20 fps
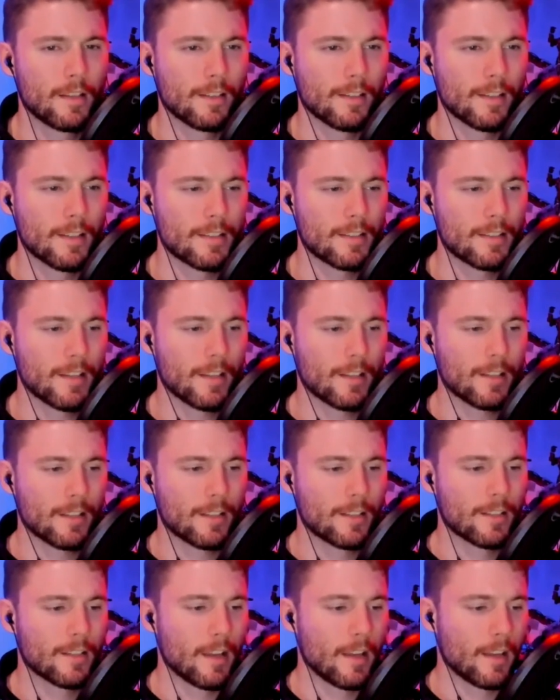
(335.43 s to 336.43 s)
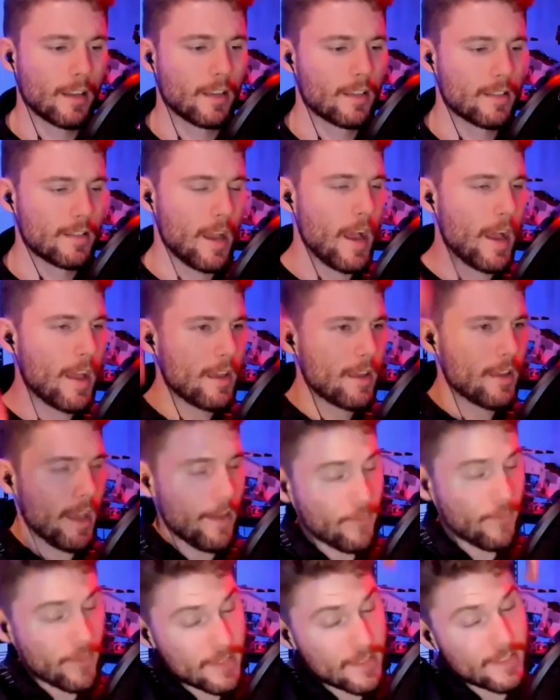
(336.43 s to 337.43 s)
let's get a because
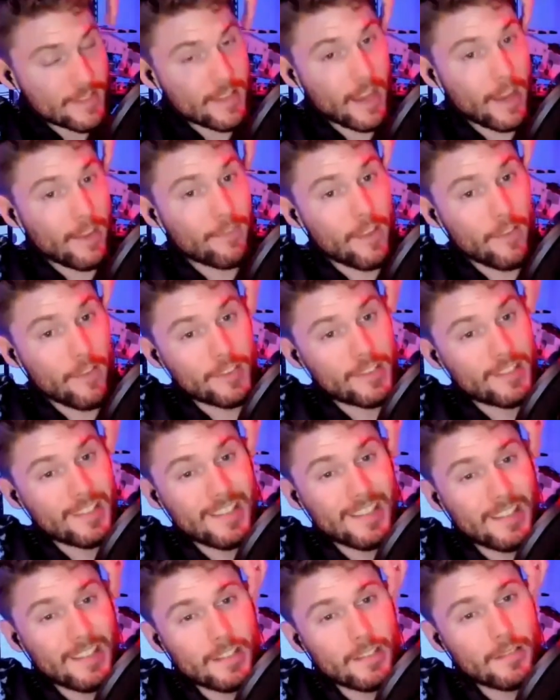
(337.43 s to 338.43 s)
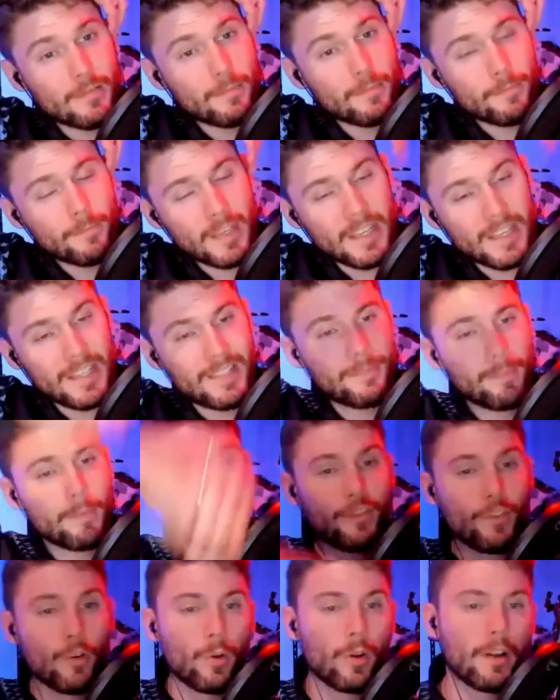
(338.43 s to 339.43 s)
I've never seen this piece
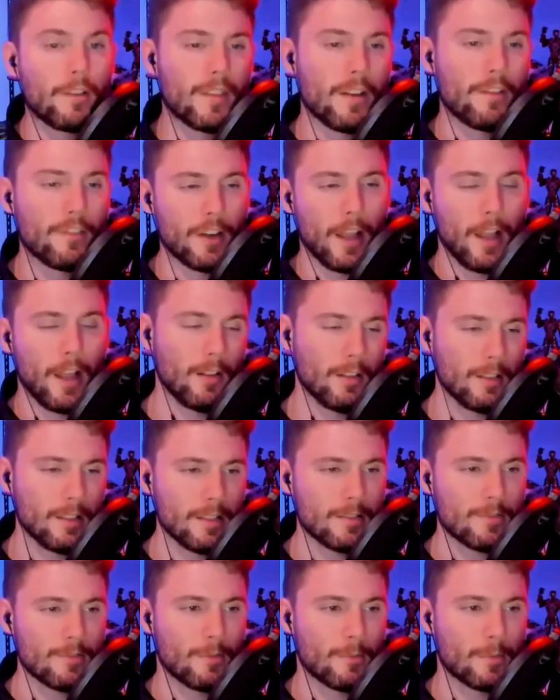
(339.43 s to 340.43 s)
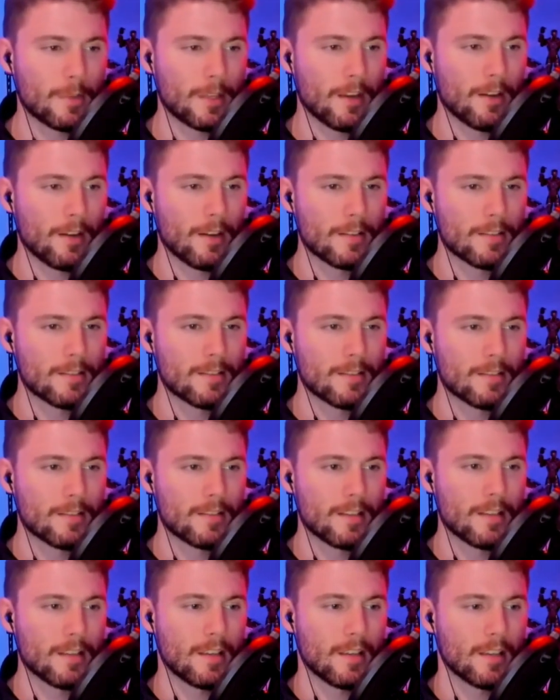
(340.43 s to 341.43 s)
before. I've never held it, so I'm curious to
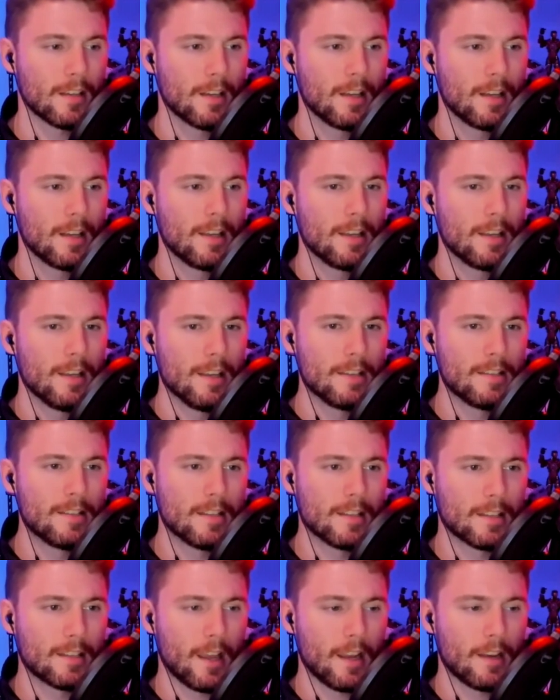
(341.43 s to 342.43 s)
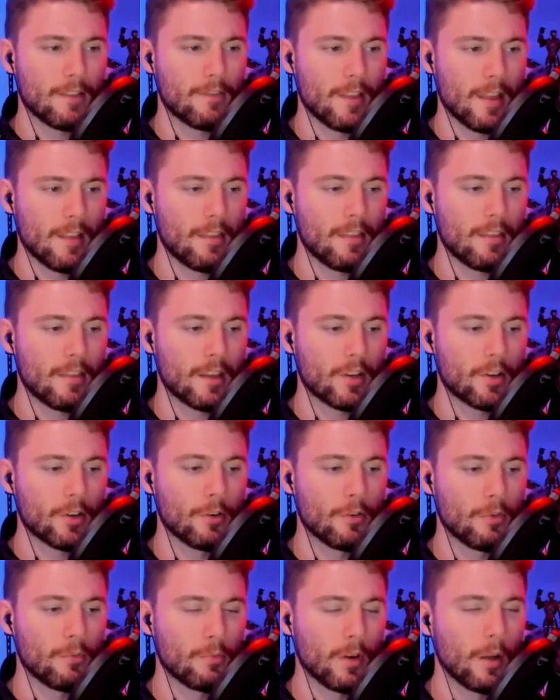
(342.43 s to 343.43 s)
see is it kind of that
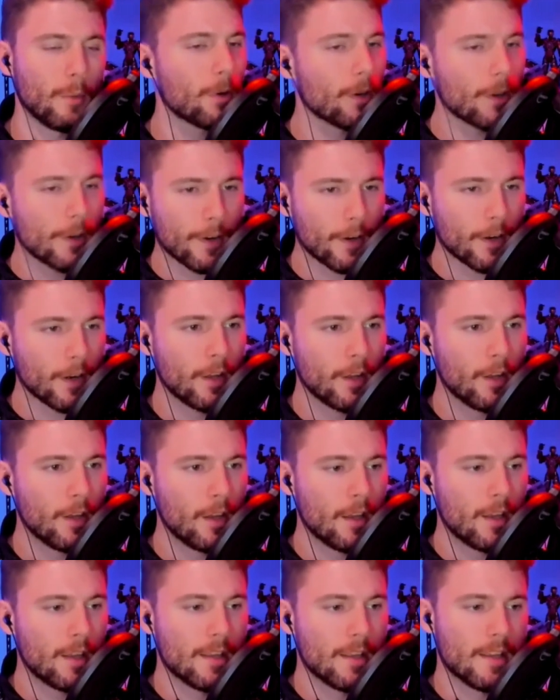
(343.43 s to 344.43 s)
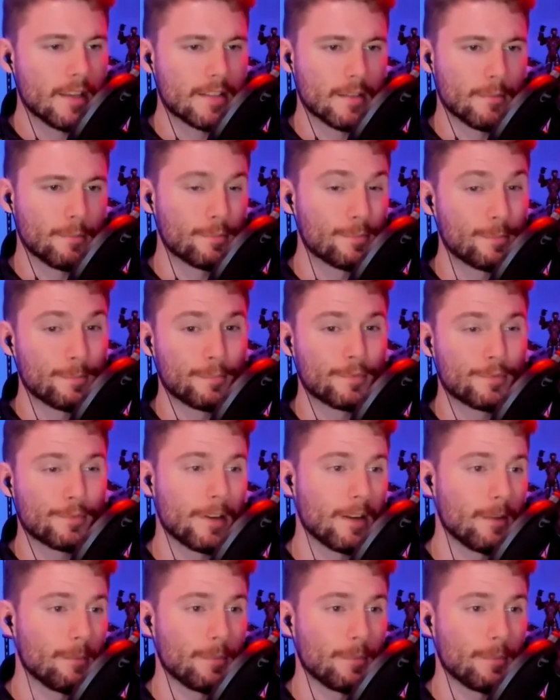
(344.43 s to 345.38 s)
thicker rubber? Is it straight up